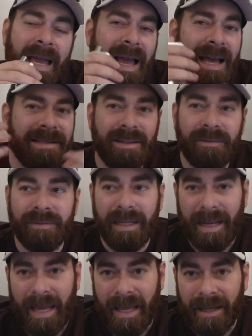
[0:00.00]
as of
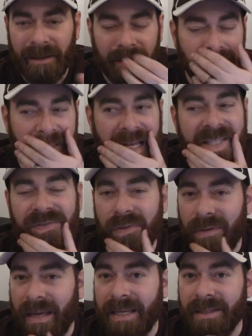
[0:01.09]
today, or the last few
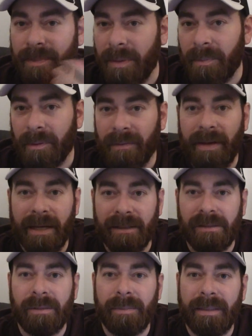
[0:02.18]
days, people have
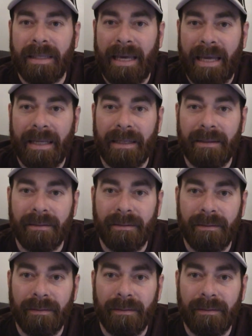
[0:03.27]
actually been getting